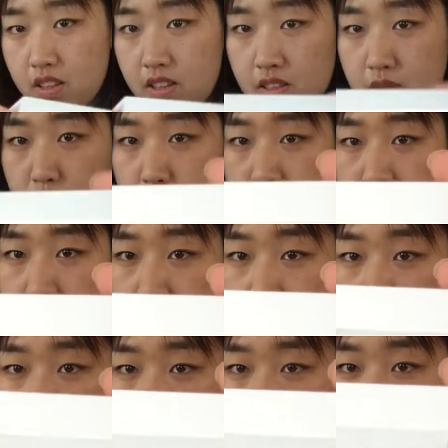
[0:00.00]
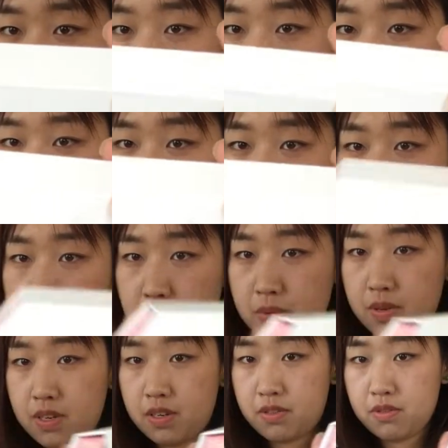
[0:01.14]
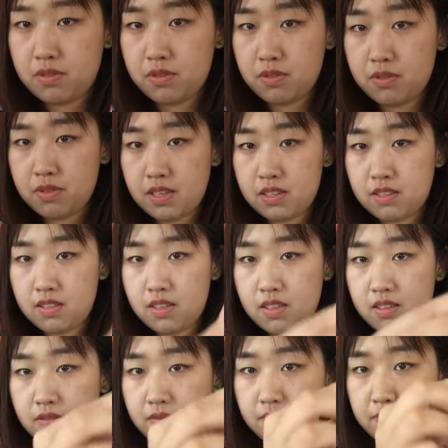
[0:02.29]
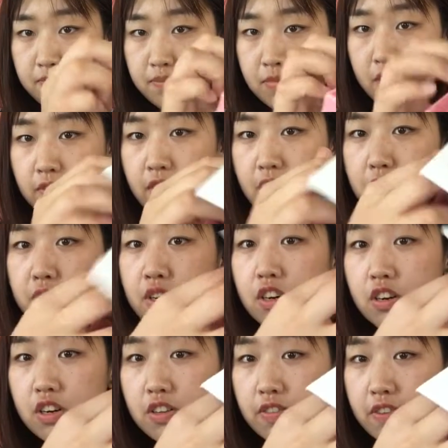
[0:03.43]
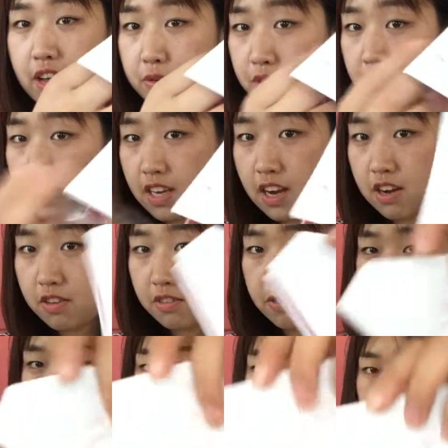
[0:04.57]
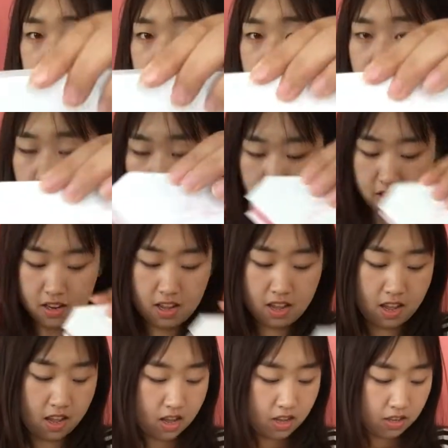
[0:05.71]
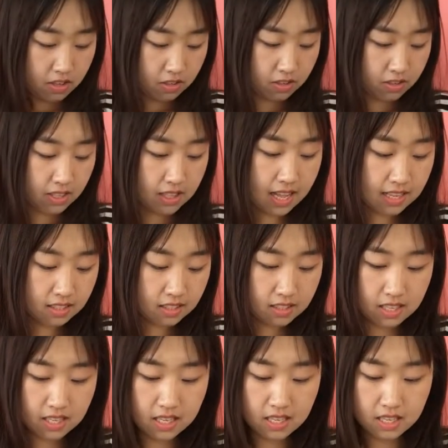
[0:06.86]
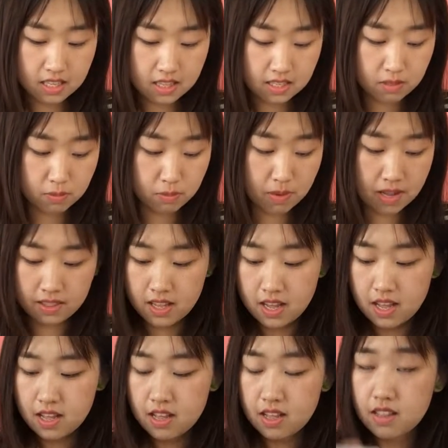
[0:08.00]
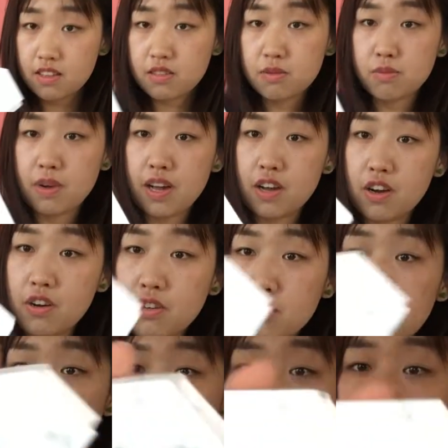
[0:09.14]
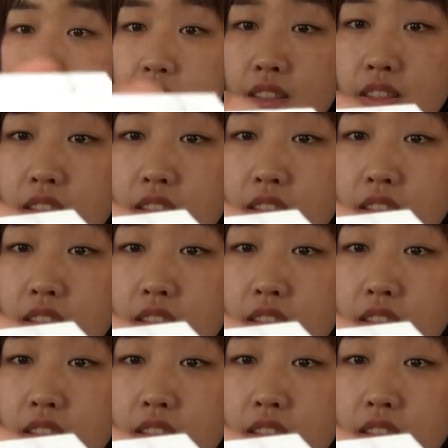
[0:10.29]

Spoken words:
This one sell very well. You can see very girly, very young, very fashion. Okay, let's see this one. This one also with